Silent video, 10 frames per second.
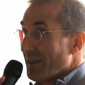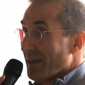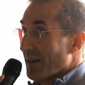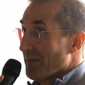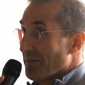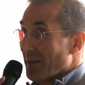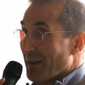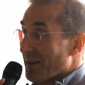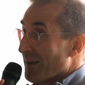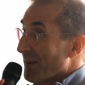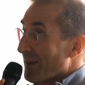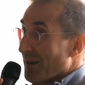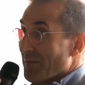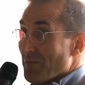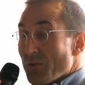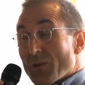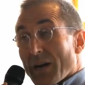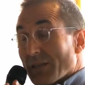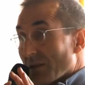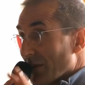of new
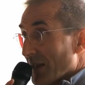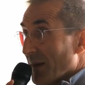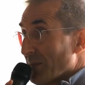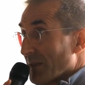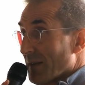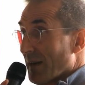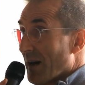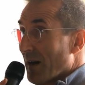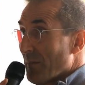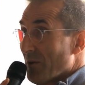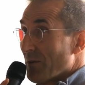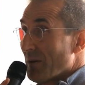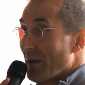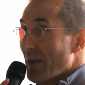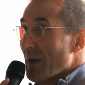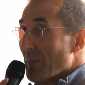kinds of claims on the commune.